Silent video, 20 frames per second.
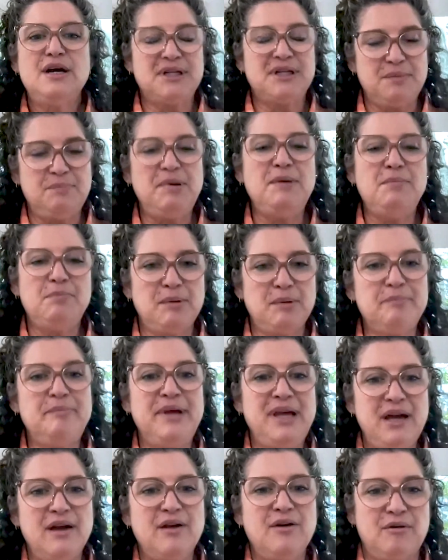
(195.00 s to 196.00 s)
but to people
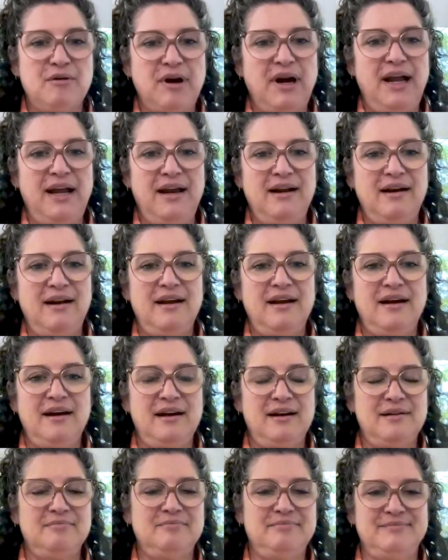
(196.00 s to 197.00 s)
being great.
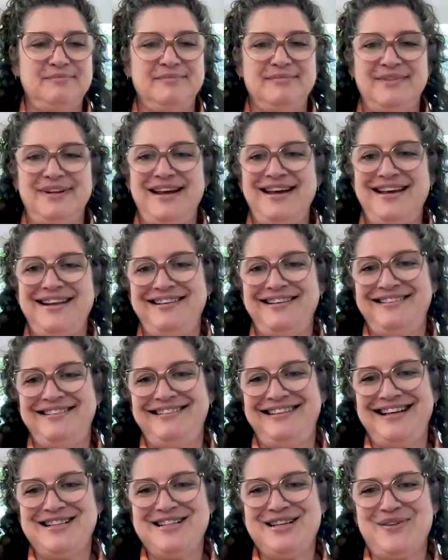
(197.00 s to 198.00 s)
And
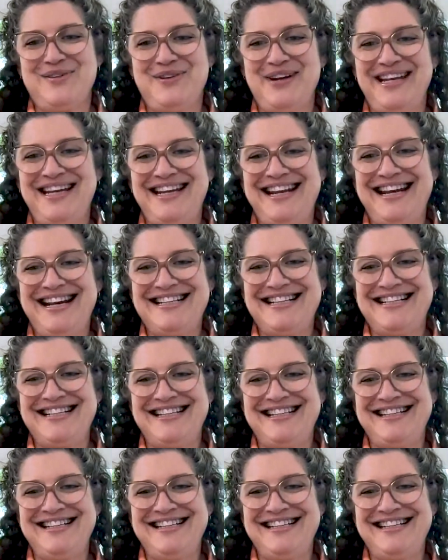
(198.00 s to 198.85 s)
that's how we connected.